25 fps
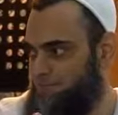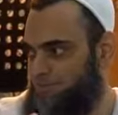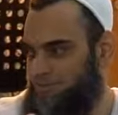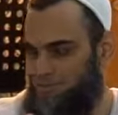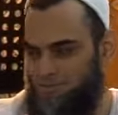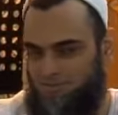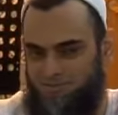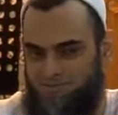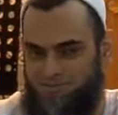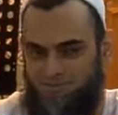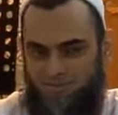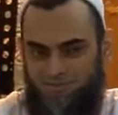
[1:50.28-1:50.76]

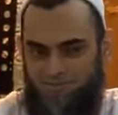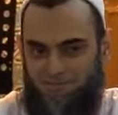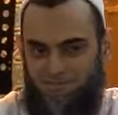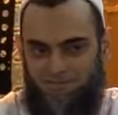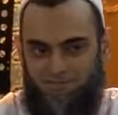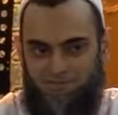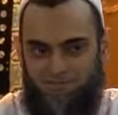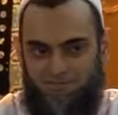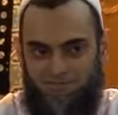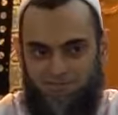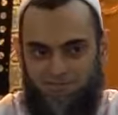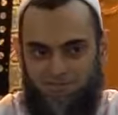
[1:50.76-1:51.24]
It's
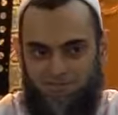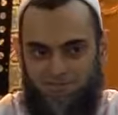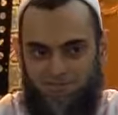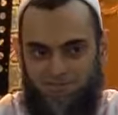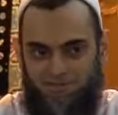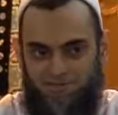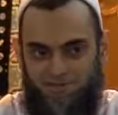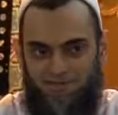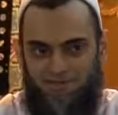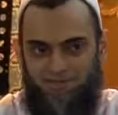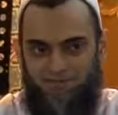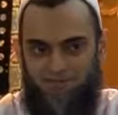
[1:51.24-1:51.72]
nothing.
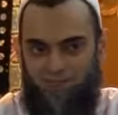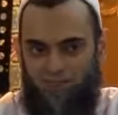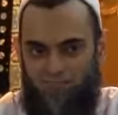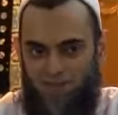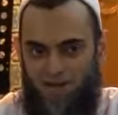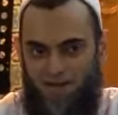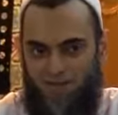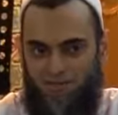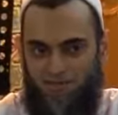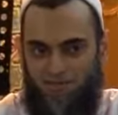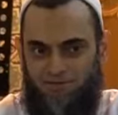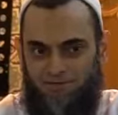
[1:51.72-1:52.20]
He's a
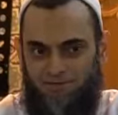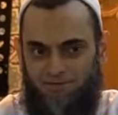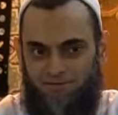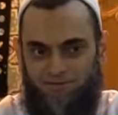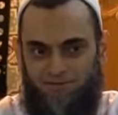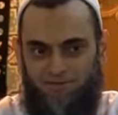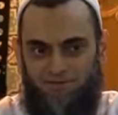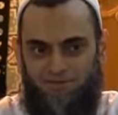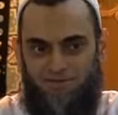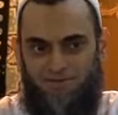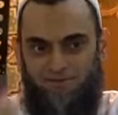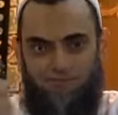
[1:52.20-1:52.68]
parrot.
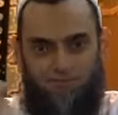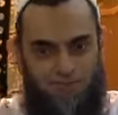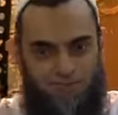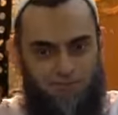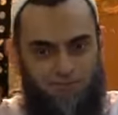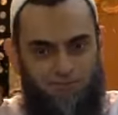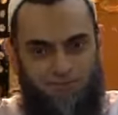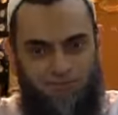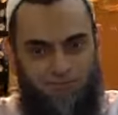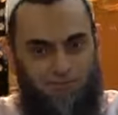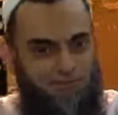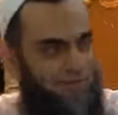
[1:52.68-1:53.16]
He
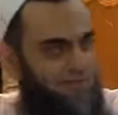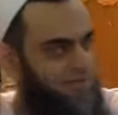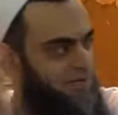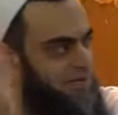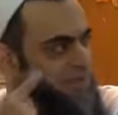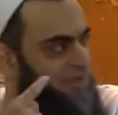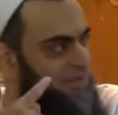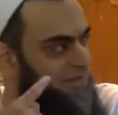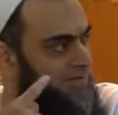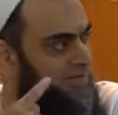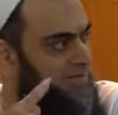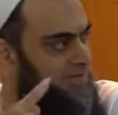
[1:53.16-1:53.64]
probably be
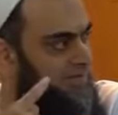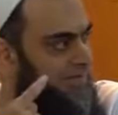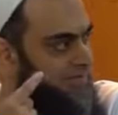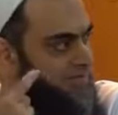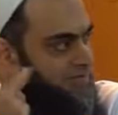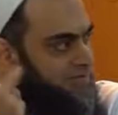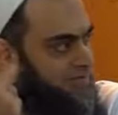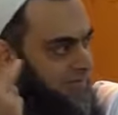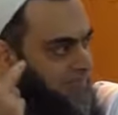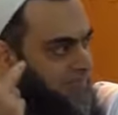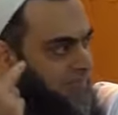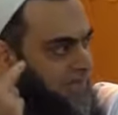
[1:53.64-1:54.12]
hearing
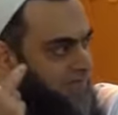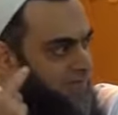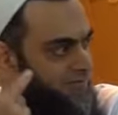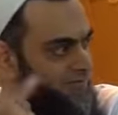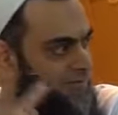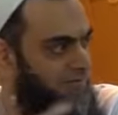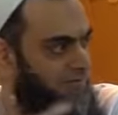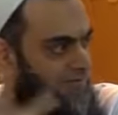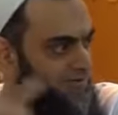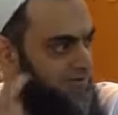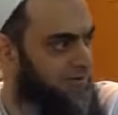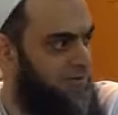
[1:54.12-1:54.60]
the
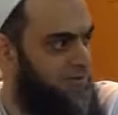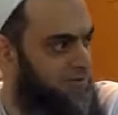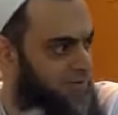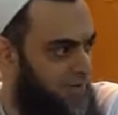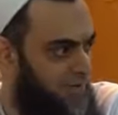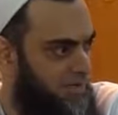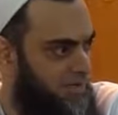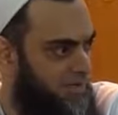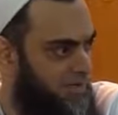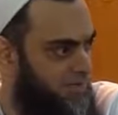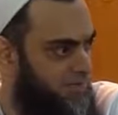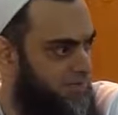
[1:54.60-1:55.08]
tilawa every
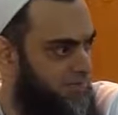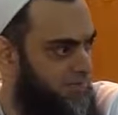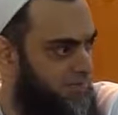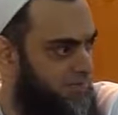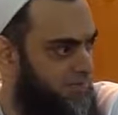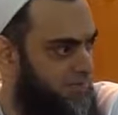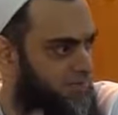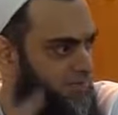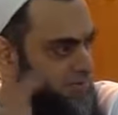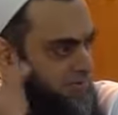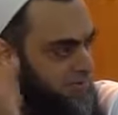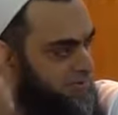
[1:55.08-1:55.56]
morning.
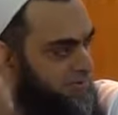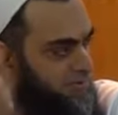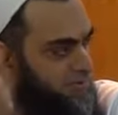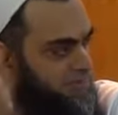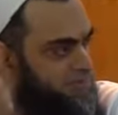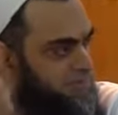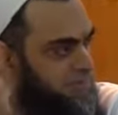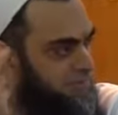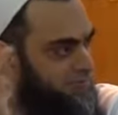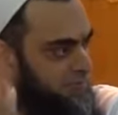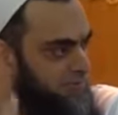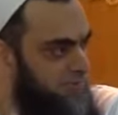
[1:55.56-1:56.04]
So
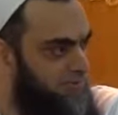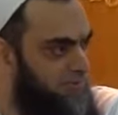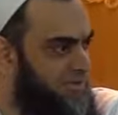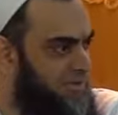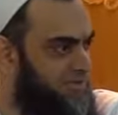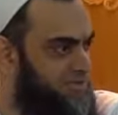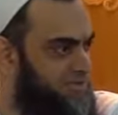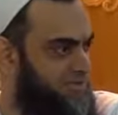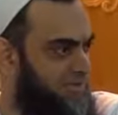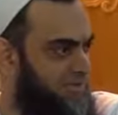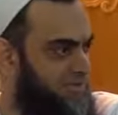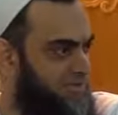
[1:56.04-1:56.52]
he just
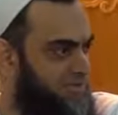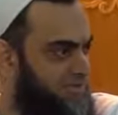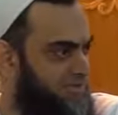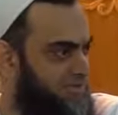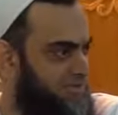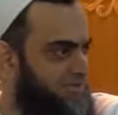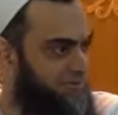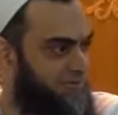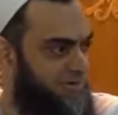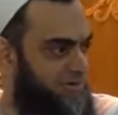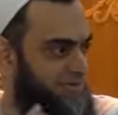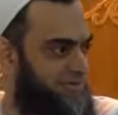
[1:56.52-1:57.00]
memorized that.
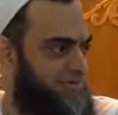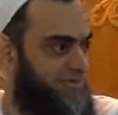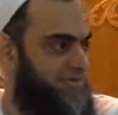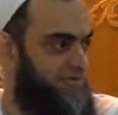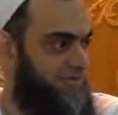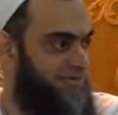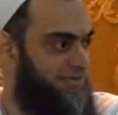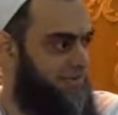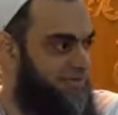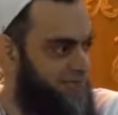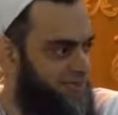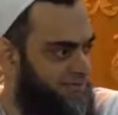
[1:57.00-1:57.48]
He's
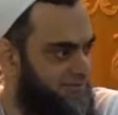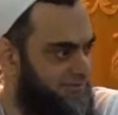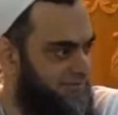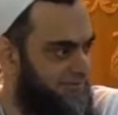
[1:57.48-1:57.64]
repeating.